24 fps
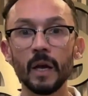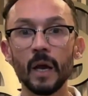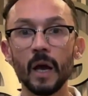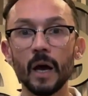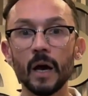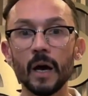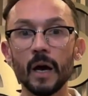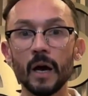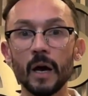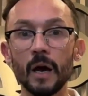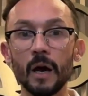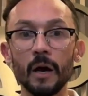
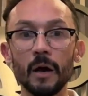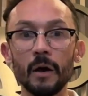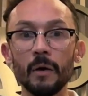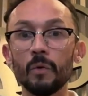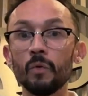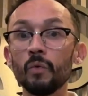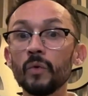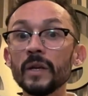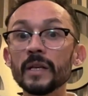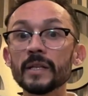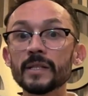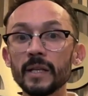
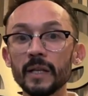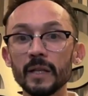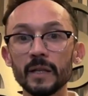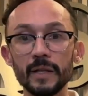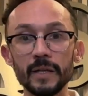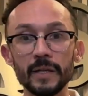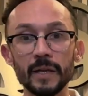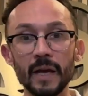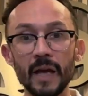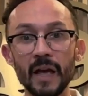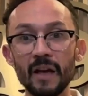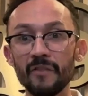
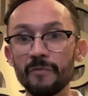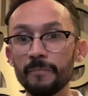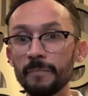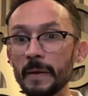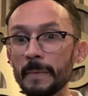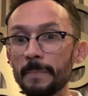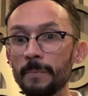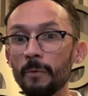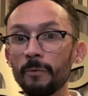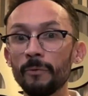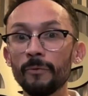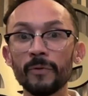Recently, I have
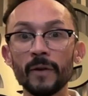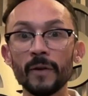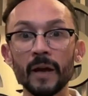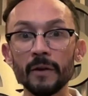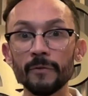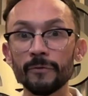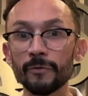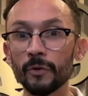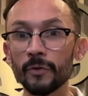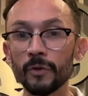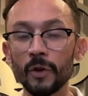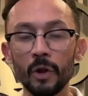people flying
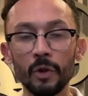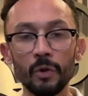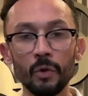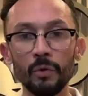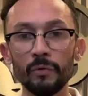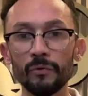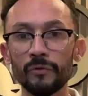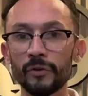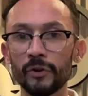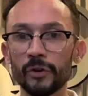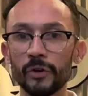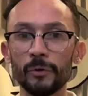from all
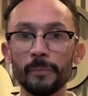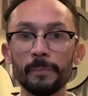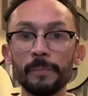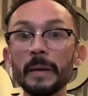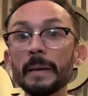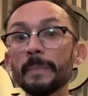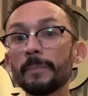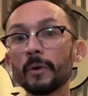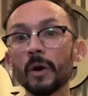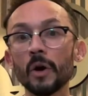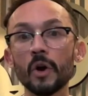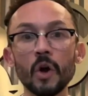over.
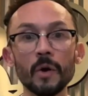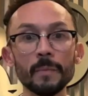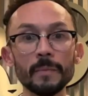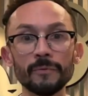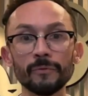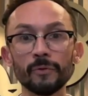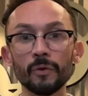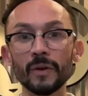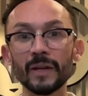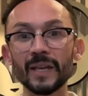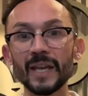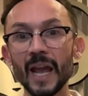People are coming
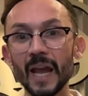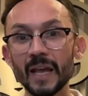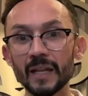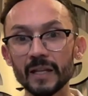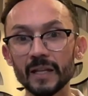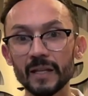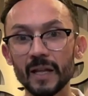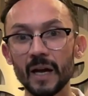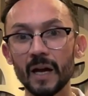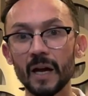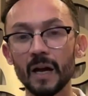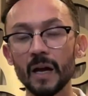from
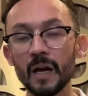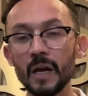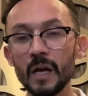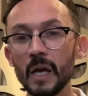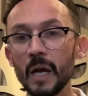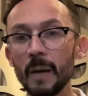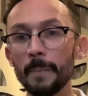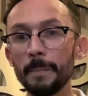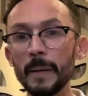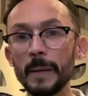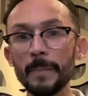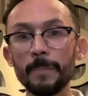Canada.
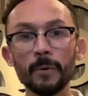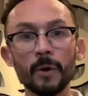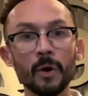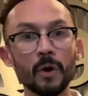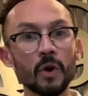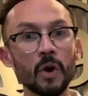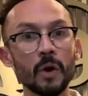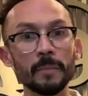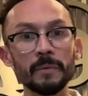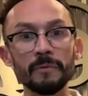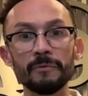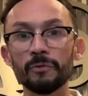People are
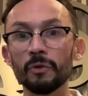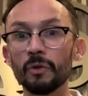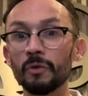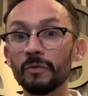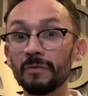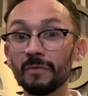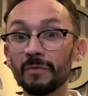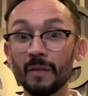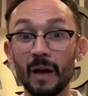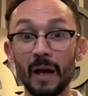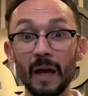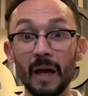coming
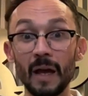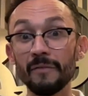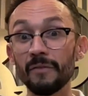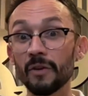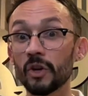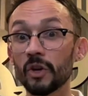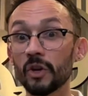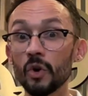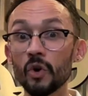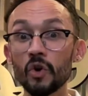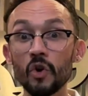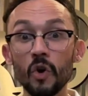from, I have a
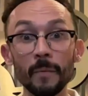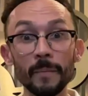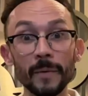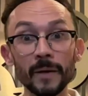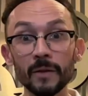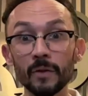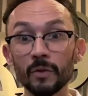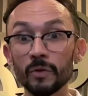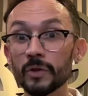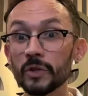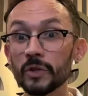girl coming on